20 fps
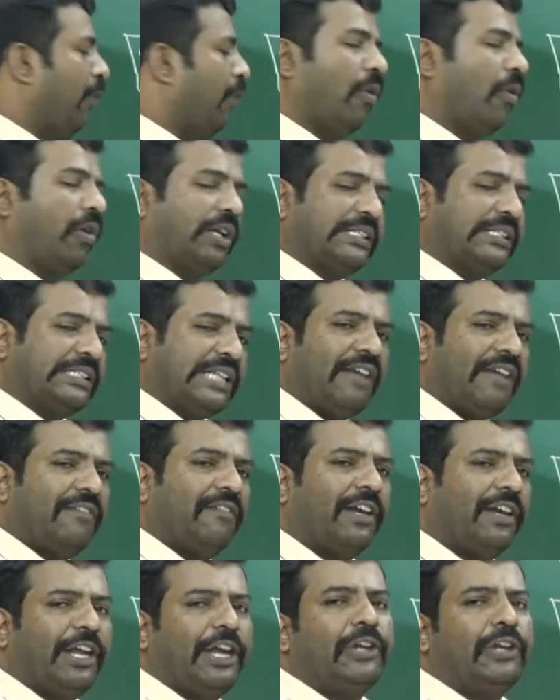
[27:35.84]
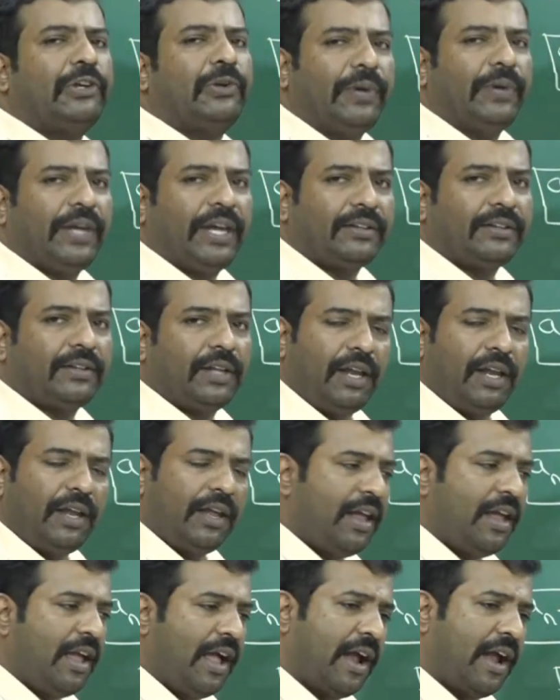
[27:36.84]
find what is a1, a2,
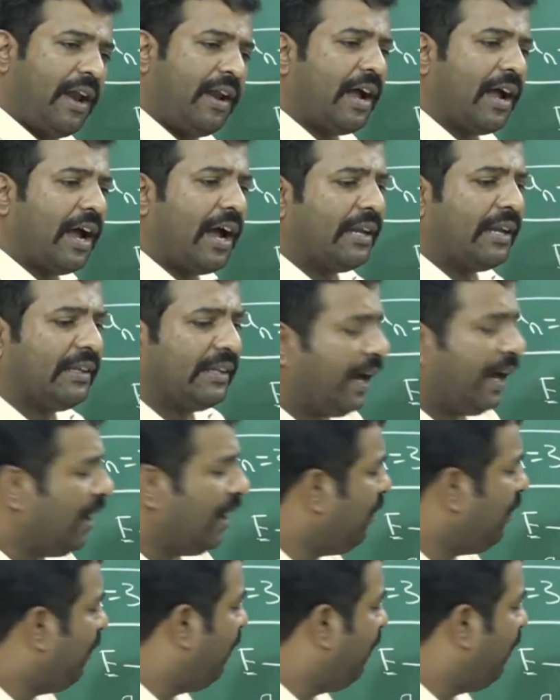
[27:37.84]
a3, and at the